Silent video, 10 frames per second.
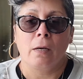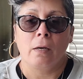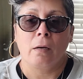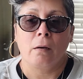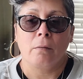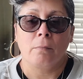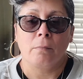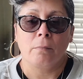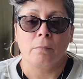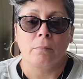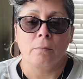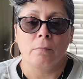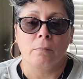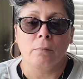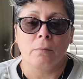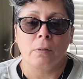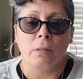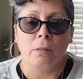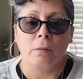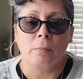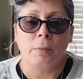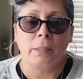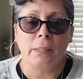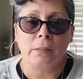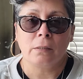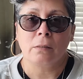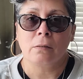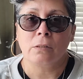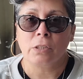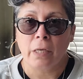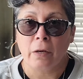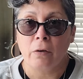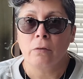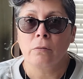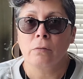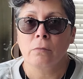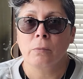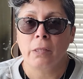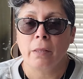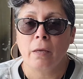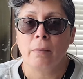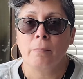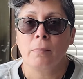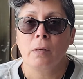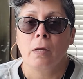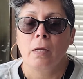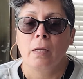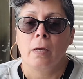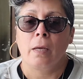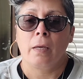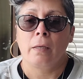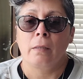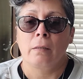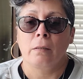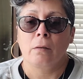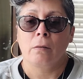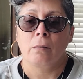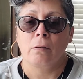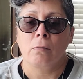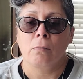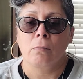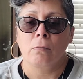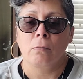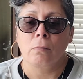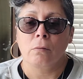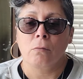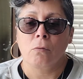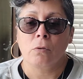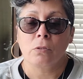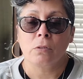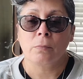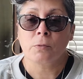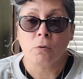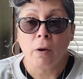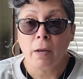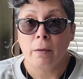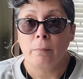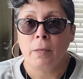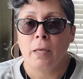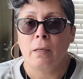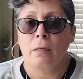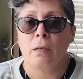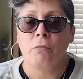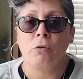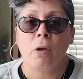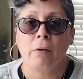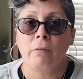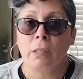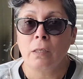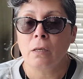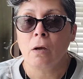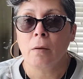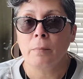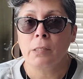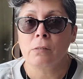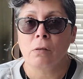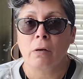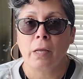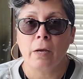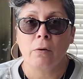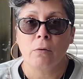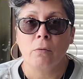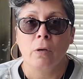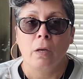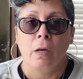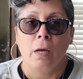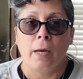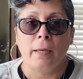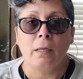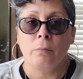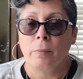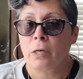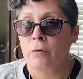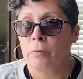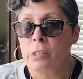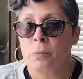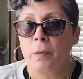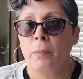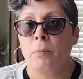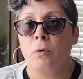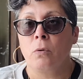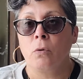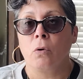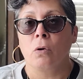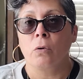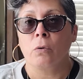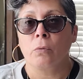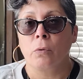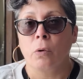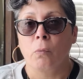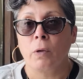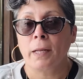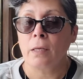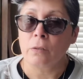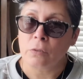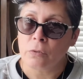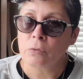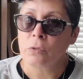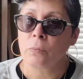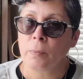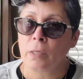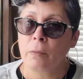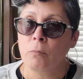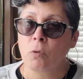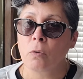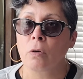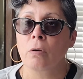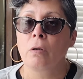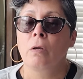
um, please share with them and or subscribe. And if you have any comments on how I can better reach people or what I could do to be more